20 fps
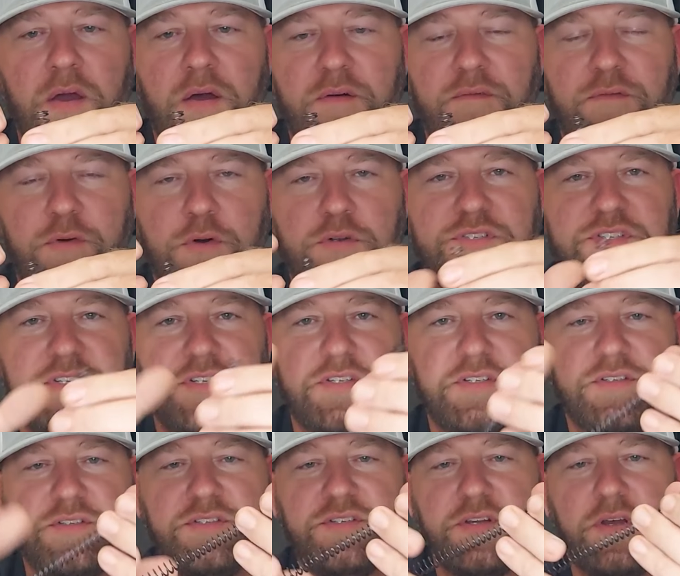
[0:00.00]

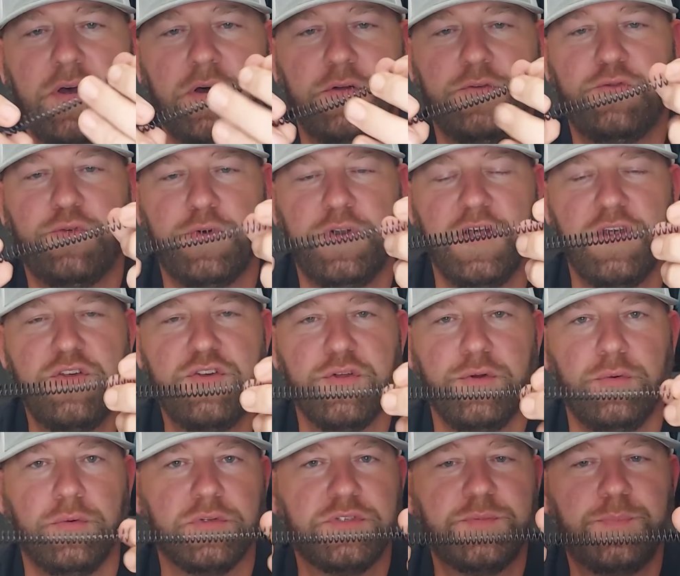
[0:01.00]
versus a
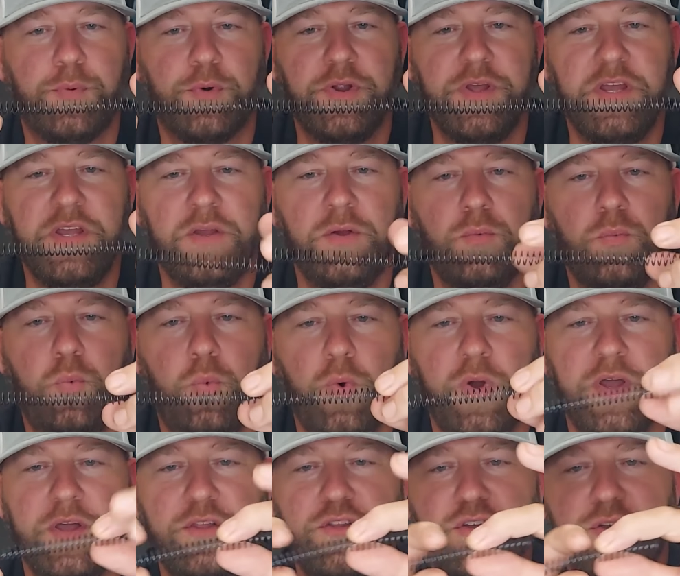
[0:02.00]
traditional spring,
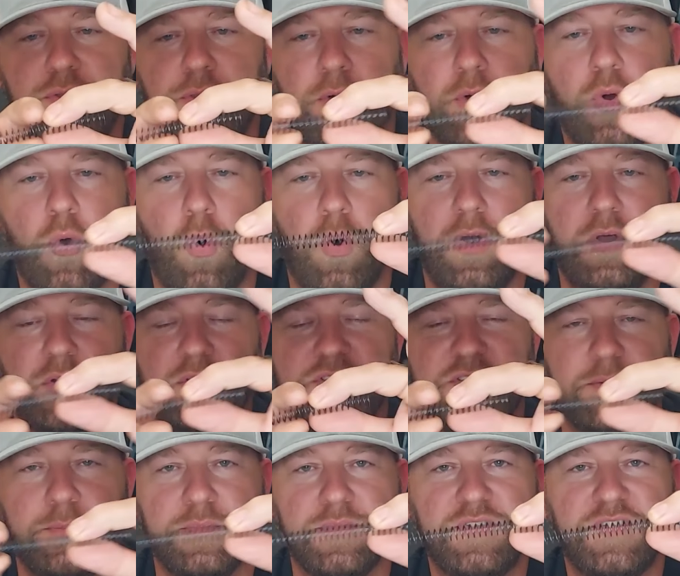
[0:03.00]
which the
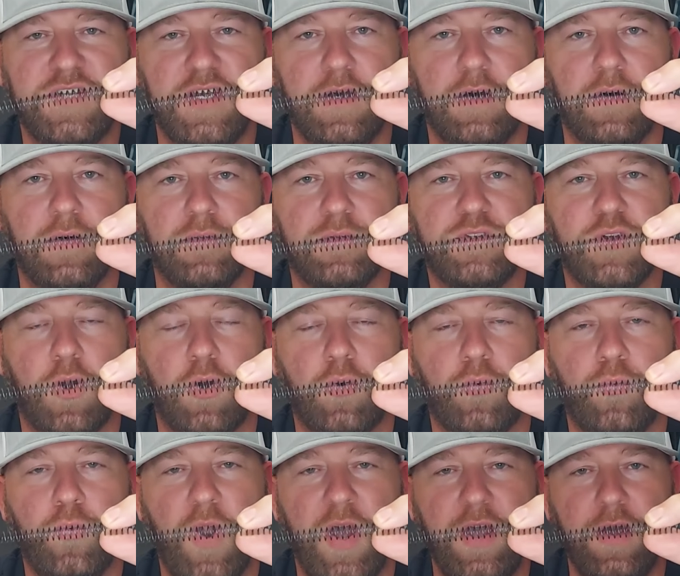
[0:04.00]
coils themselves
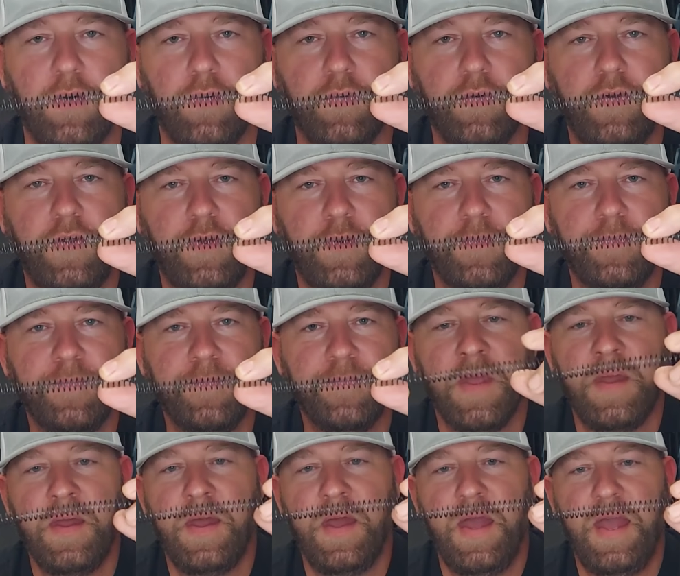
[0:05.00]
are round.
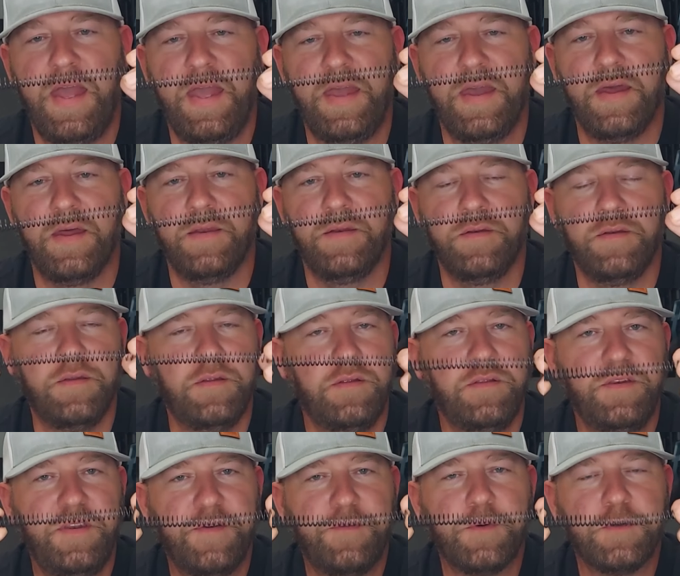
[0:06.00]
And
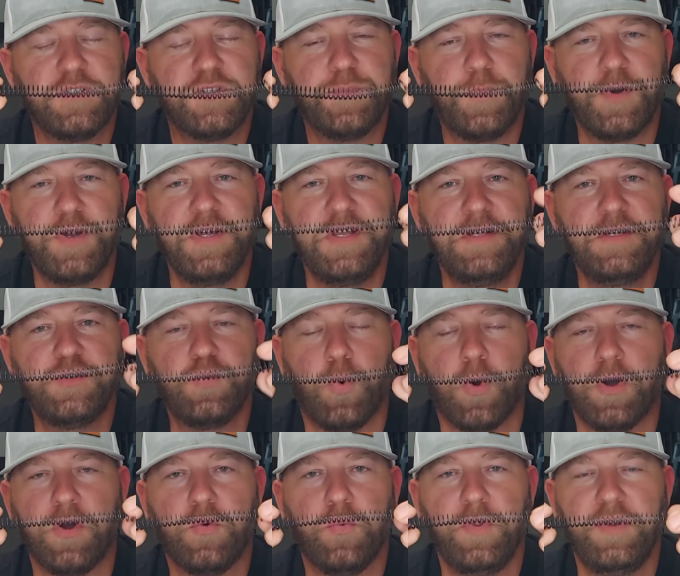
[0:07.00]
different springs
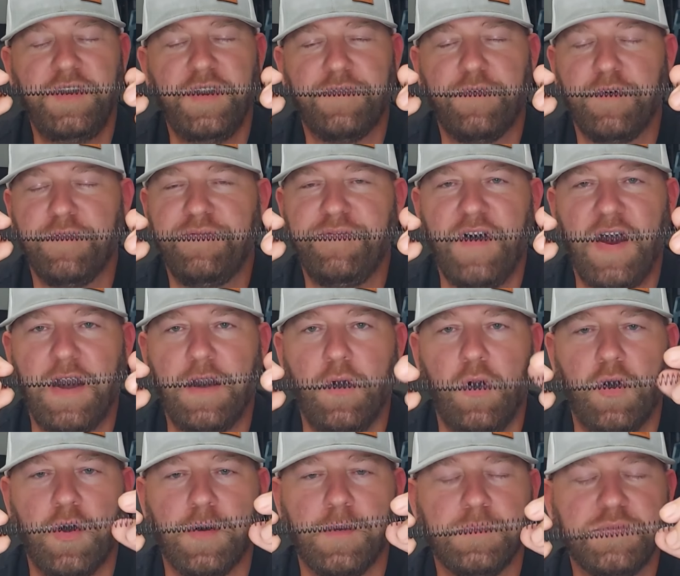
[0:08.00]
work with different
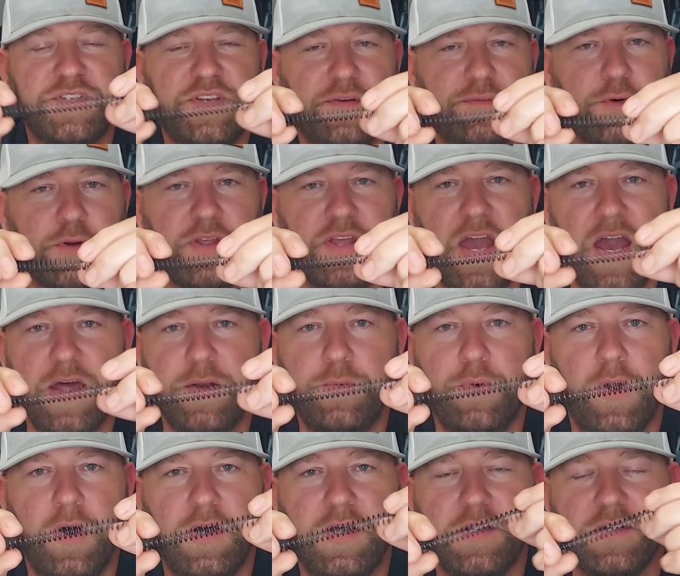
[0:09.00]
firearms, different guide
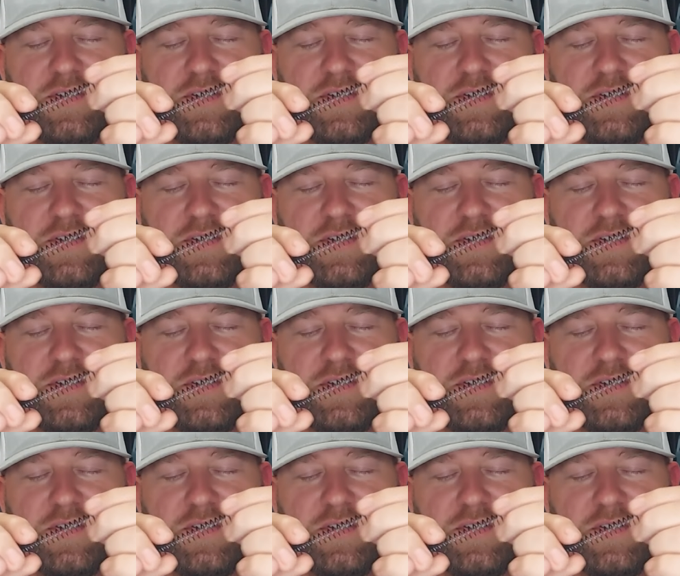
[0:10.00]
rod